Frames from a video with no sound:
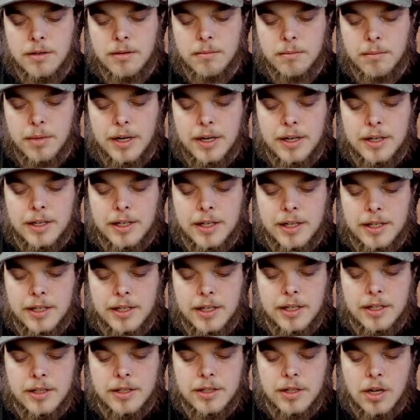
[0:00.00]
But he
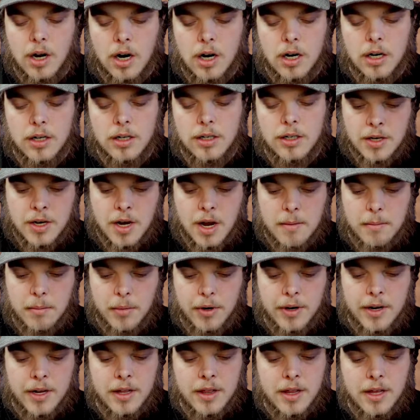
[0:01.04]
did start
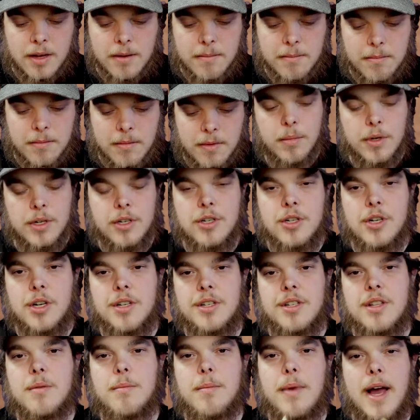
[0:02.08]
numbering them, but
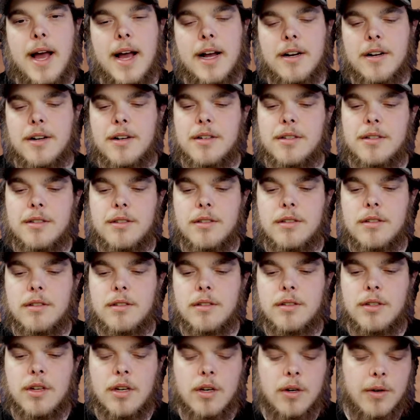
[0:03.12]
just the backers.
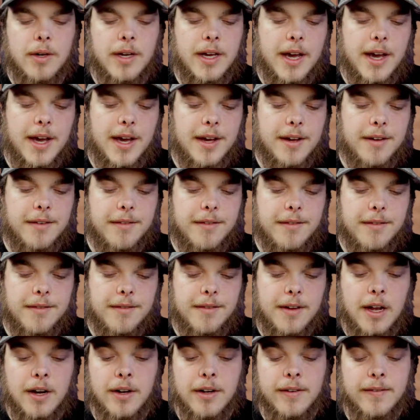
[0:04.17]
So we have,
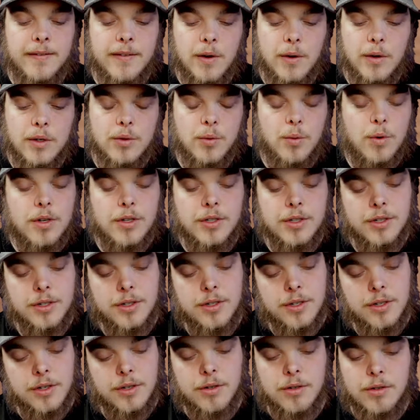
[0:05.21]
I don't even know which ones are
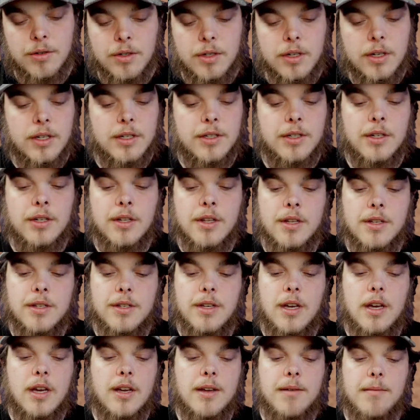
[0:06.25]
two, because they're the
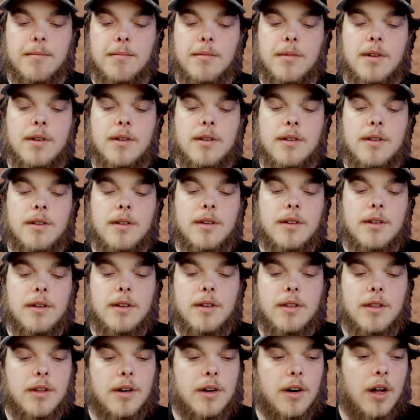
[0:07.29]
same.
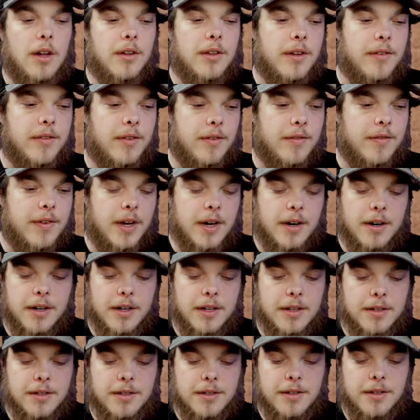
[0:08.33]
They're all different
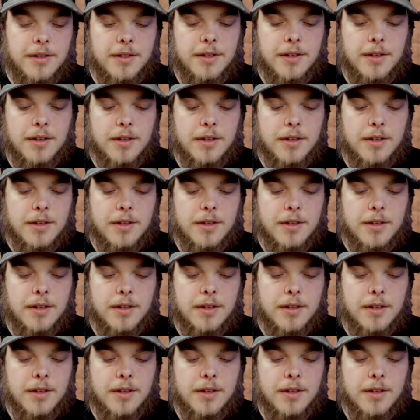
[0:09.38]
variants.